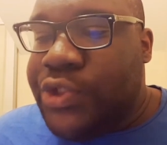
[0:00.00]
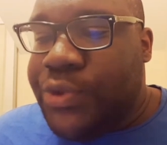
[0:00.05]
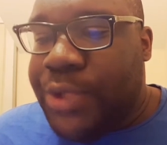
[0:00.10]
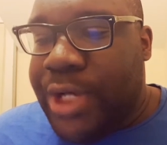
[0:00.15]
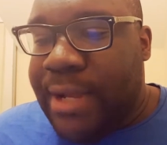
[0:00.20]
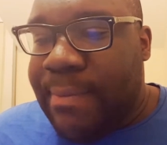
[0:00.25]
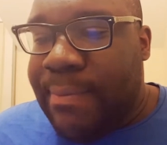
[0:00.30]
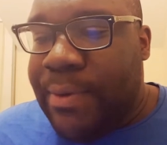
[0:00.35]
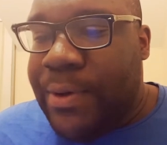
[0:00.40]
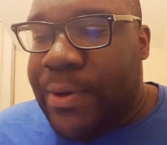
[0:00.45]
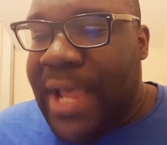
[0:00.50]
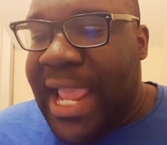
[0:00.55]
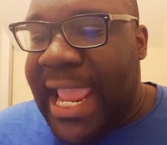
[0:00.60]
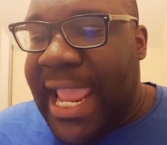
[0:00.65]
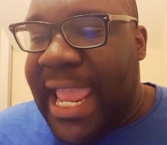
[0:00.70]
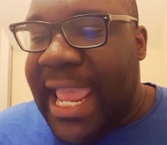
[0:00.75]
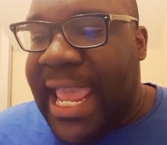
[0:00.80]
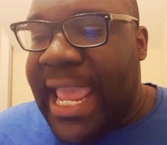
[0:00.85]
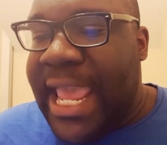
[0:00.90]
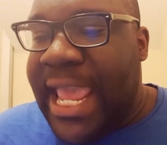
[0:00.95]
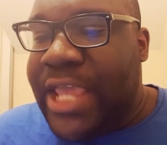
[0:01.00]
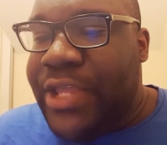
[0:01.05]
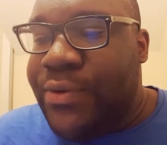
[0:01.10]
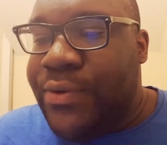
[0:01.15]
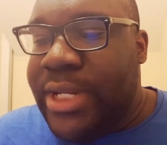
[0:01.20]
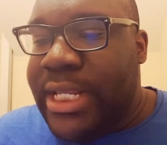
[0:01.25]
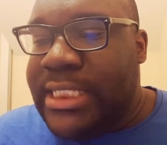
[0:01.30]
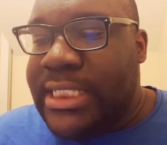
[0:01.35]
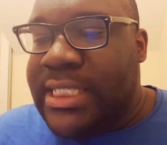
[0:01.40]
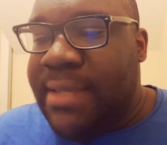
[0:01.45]
trouble and you
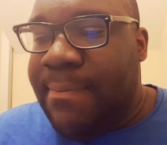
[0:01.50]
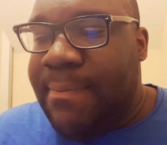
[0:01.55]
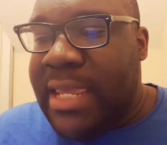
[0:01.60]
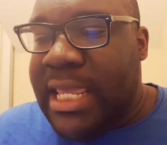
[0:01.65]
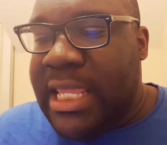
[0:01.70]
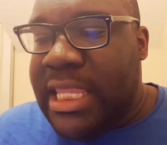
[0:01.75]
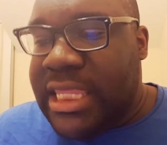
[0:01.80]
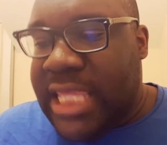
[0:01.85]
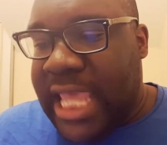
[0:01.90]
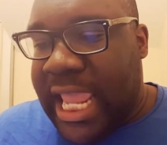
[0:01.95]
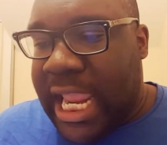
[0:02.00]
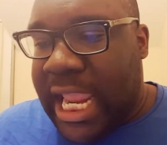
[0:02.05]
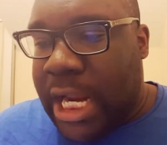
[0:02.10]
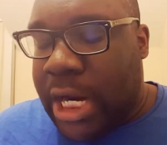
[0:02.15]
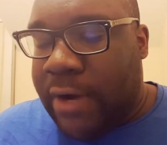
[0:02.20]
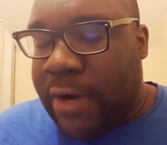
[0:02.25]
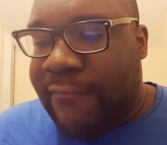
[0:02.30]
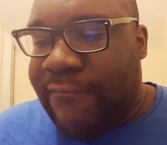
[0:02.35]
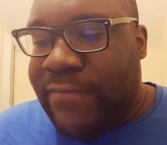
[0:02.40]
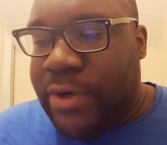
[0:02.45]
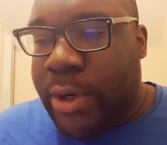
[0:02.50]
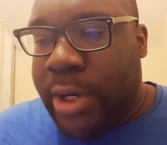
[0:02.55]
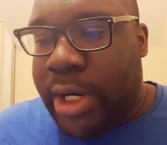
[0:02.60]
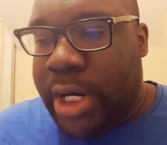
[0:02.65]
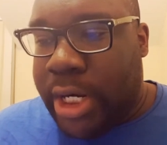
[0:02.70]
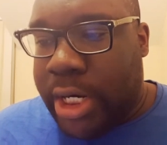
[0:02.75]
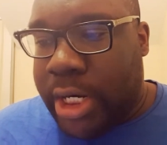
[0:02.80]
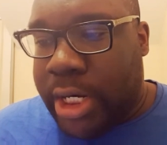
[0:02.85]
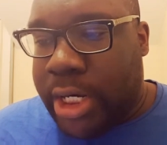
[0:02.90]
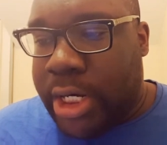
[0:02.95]
need to be there for
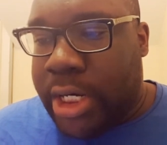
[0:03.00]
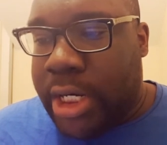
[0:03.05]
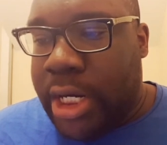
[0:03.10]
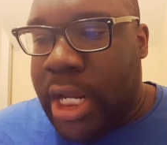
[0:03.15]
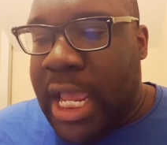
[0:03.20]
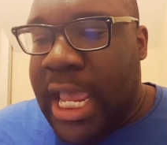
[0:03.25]
her.